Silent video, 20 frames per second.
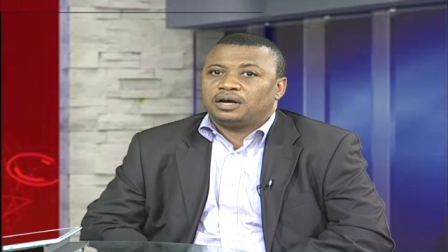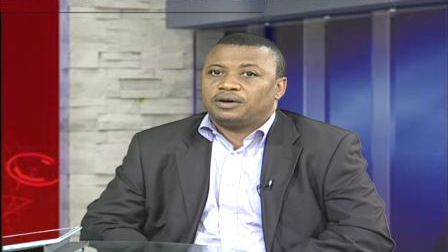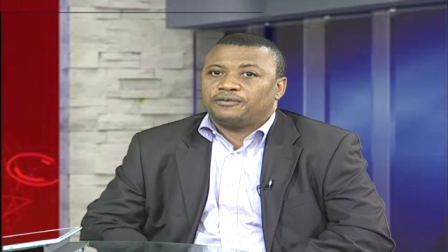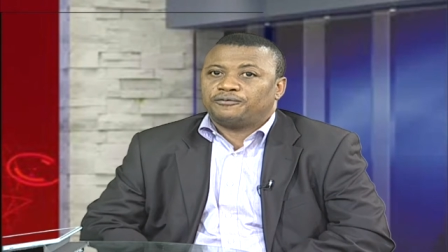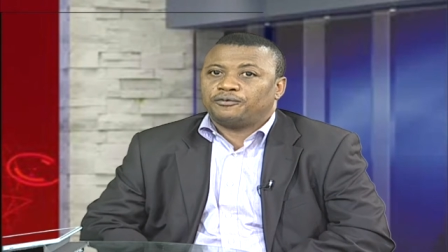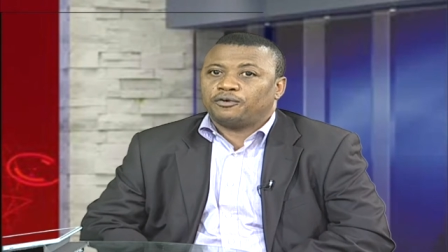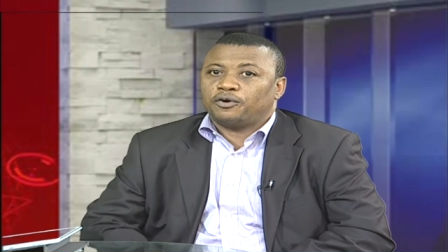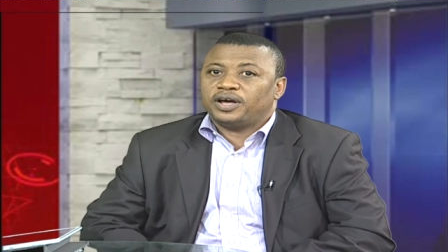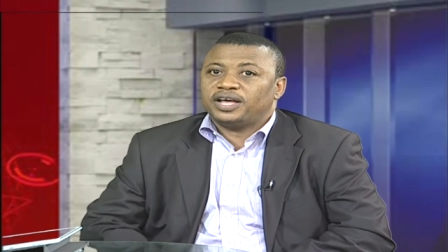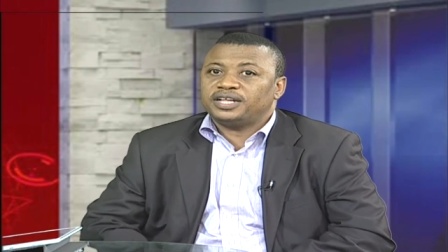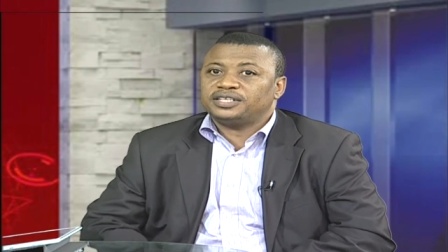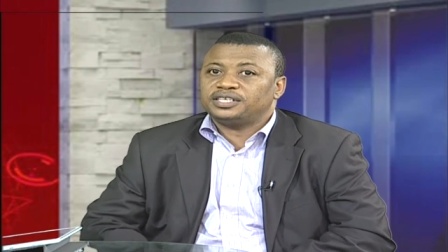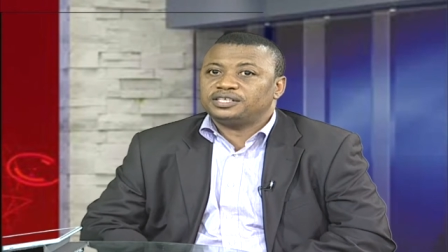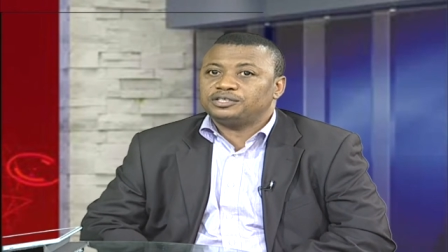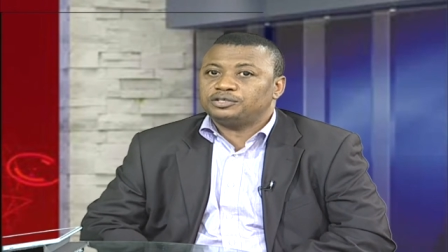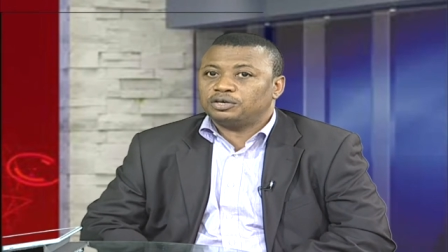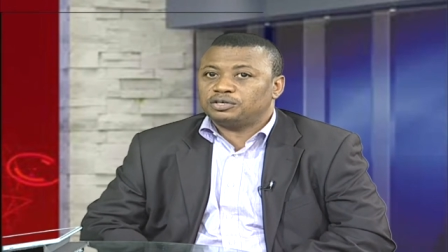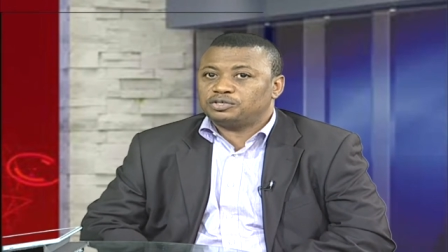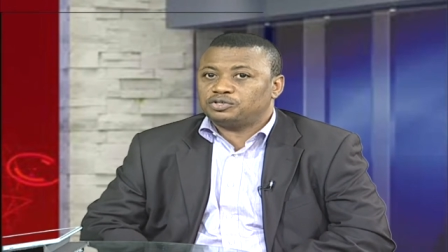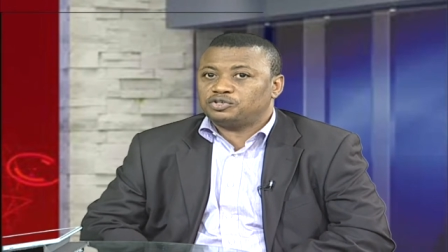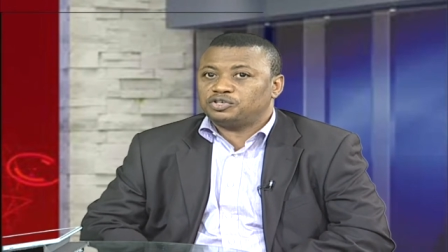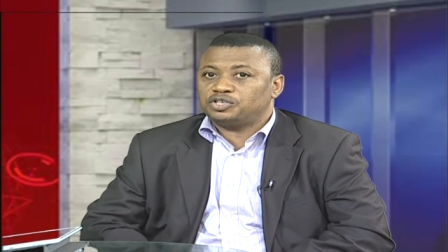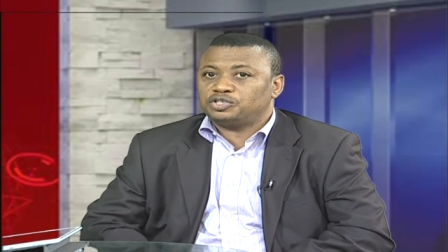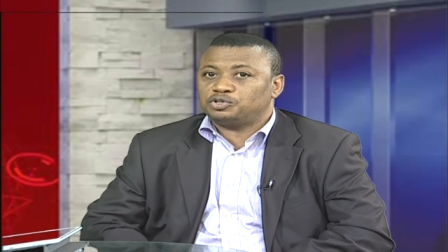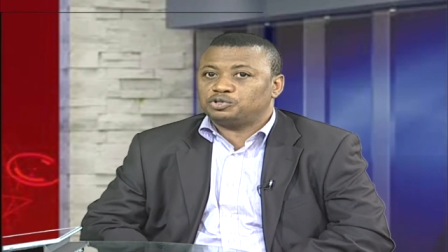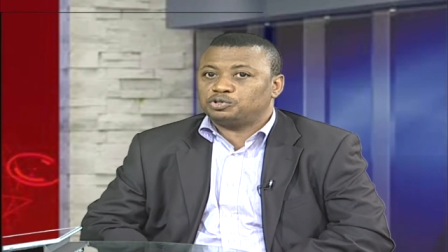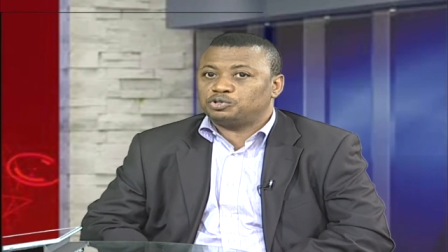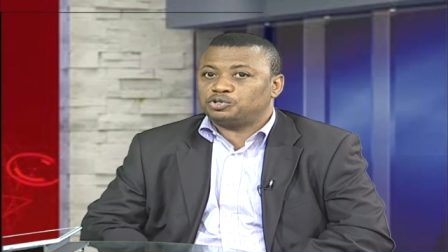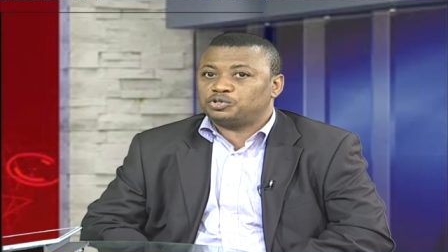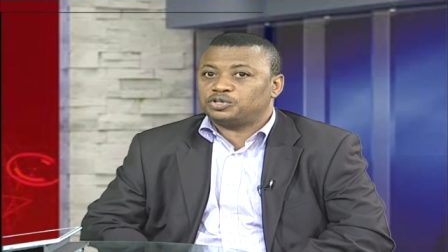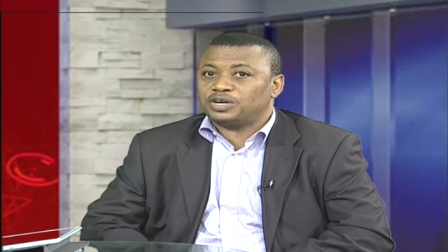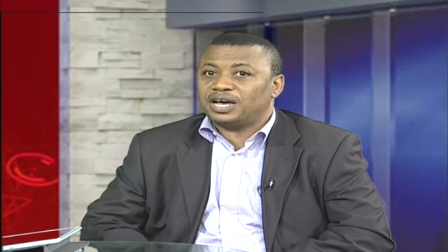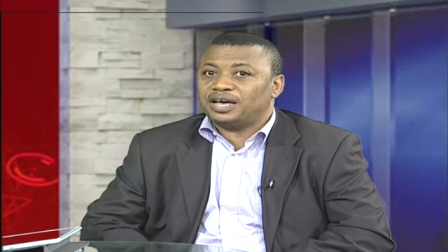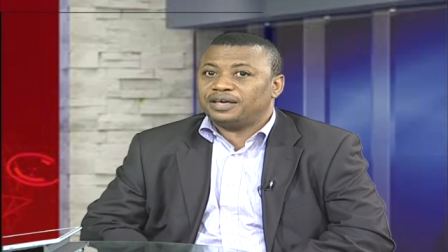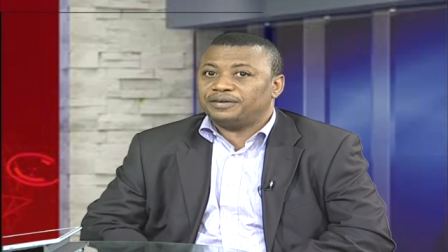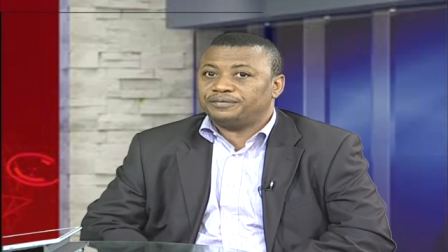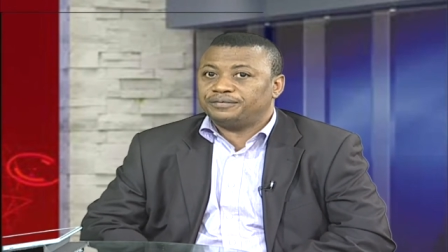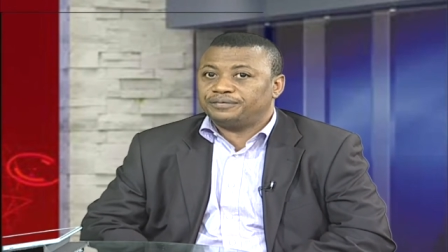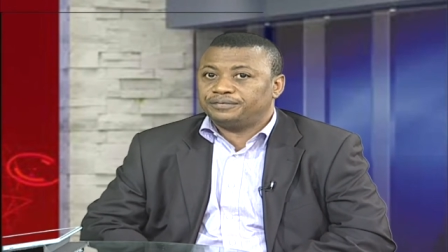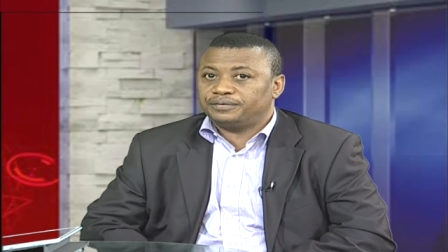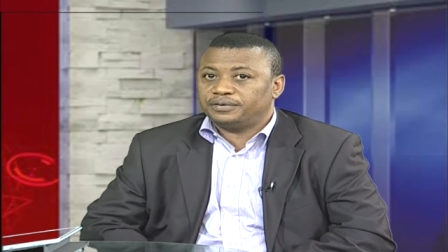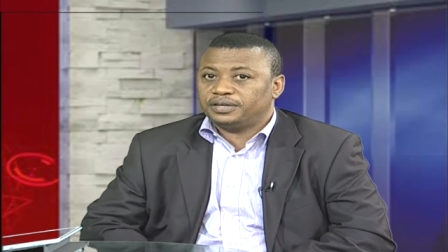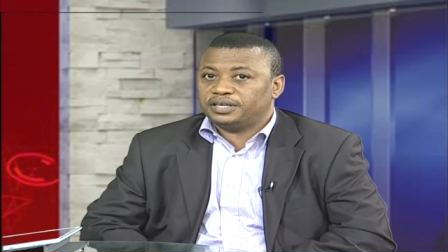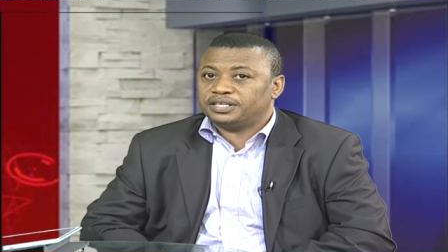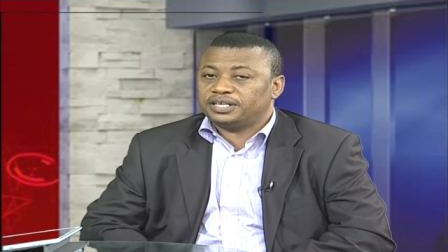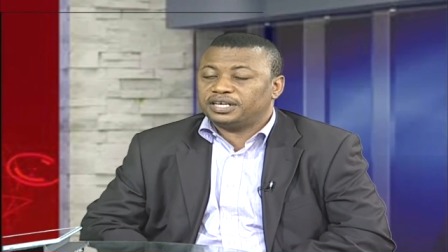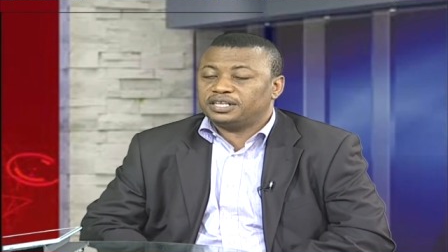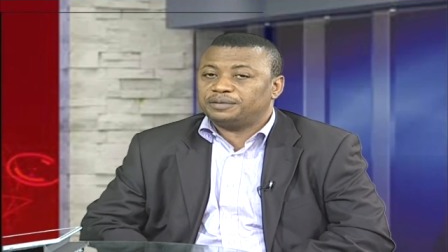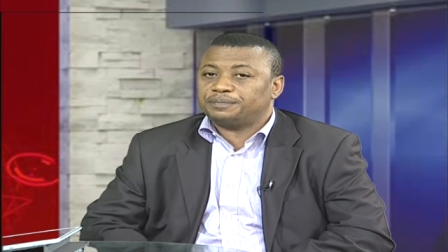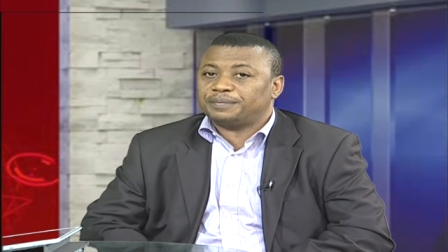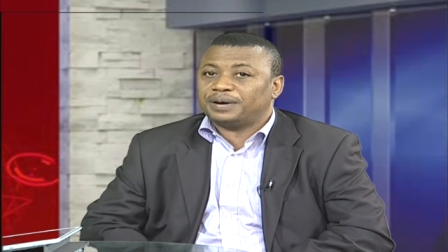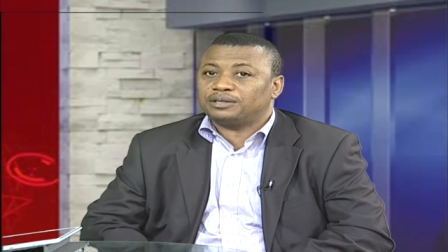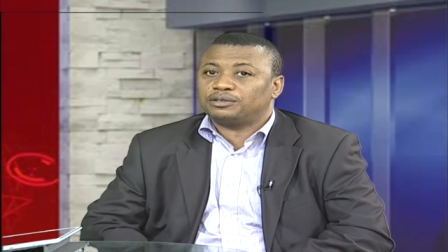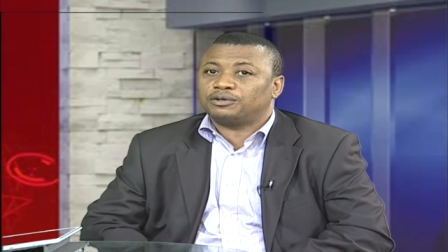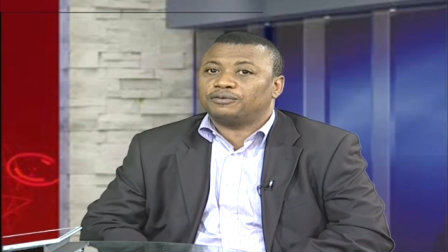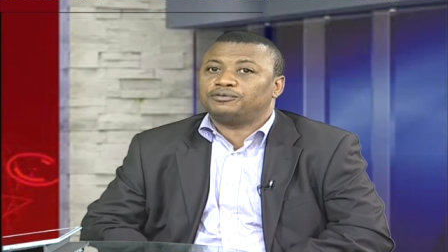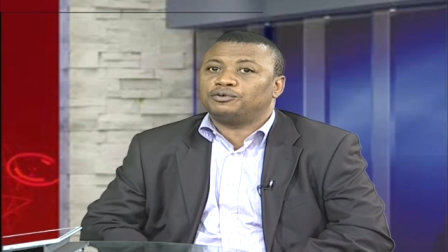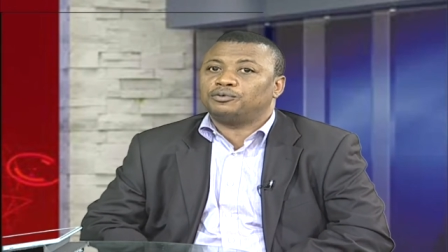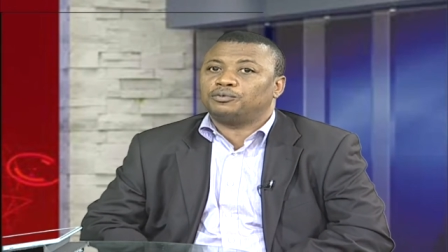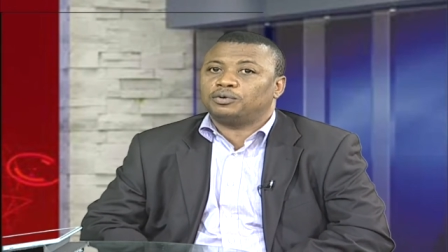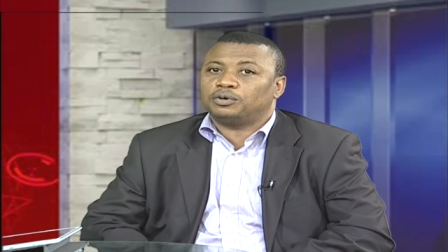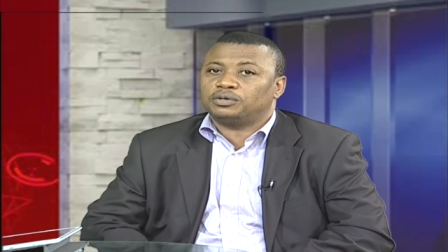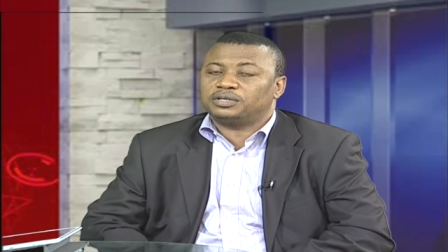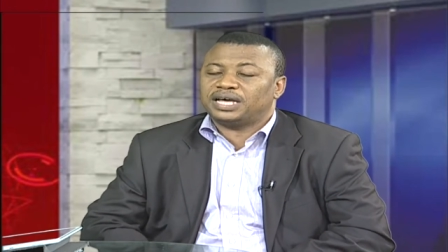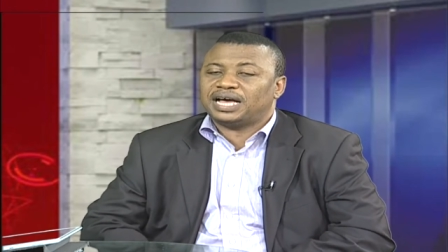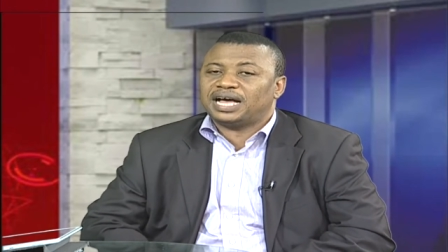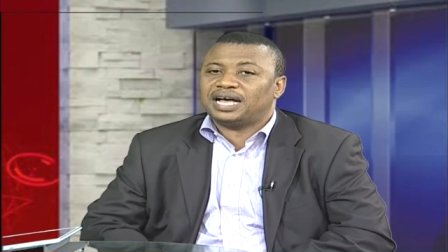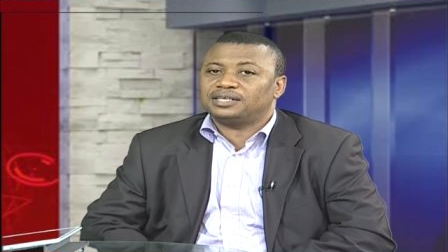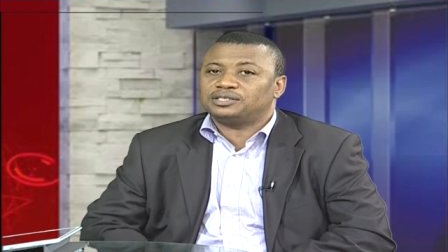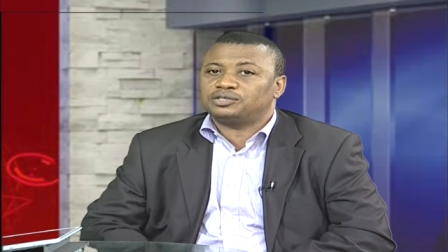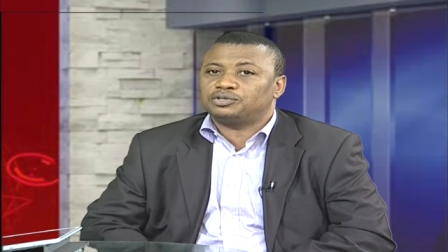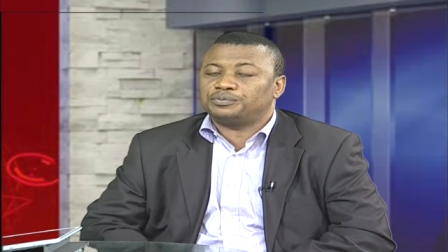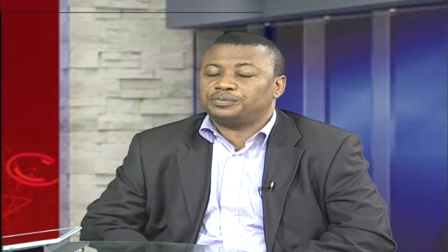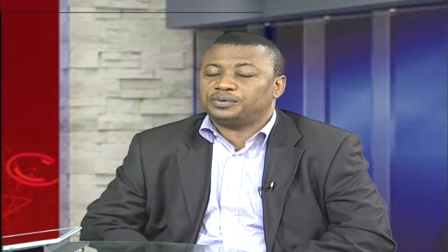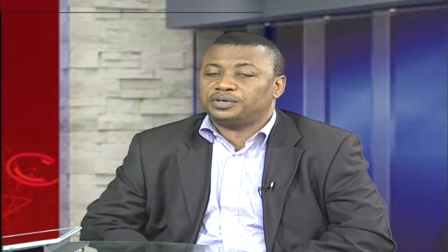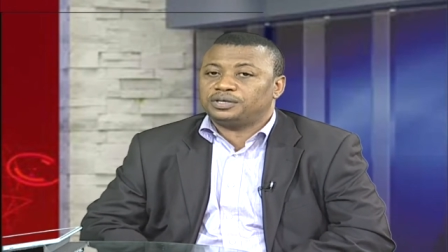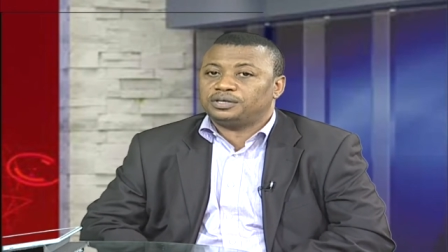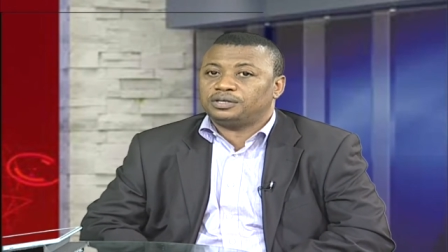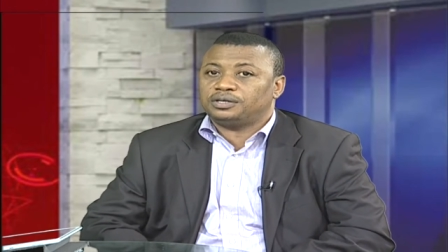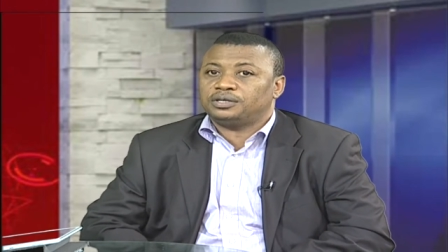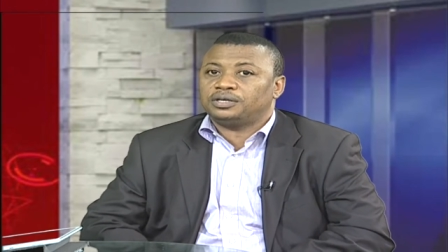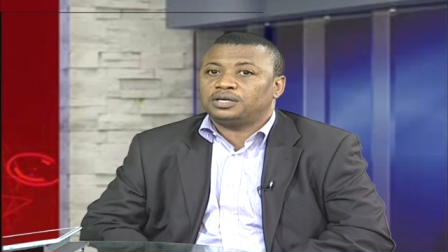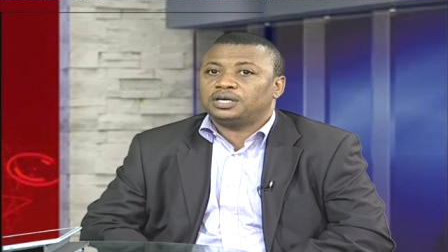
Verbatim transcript: for any industry to thrive in any part of the world, there has to be